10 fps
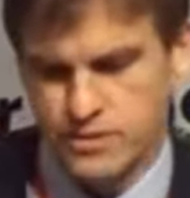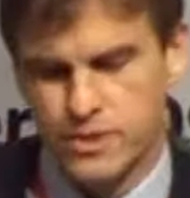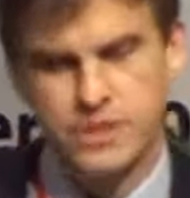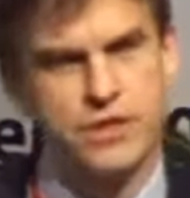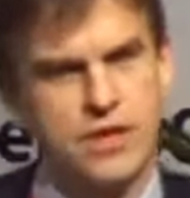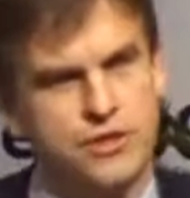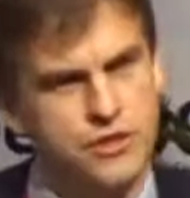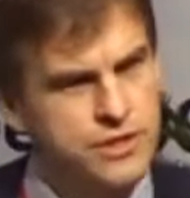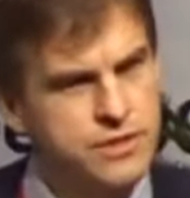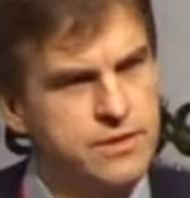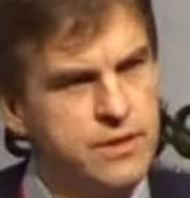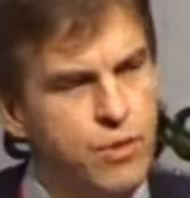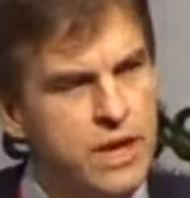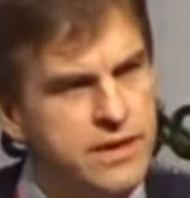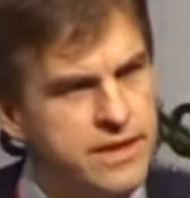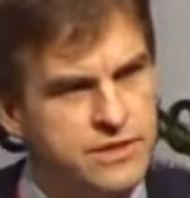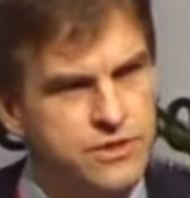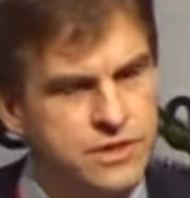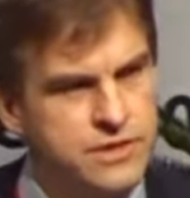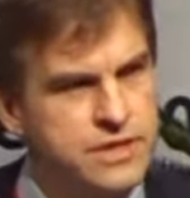Rich countries, why are they
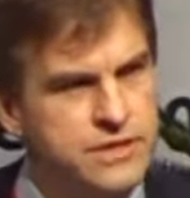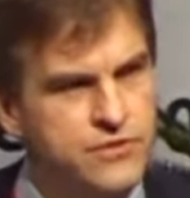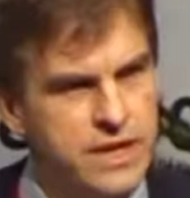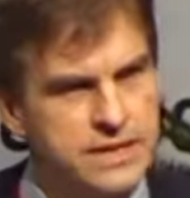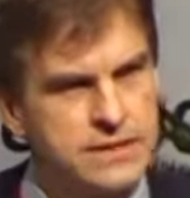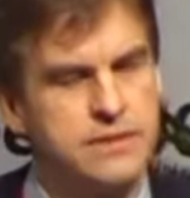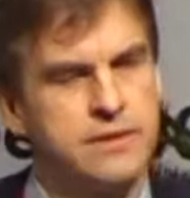interested red?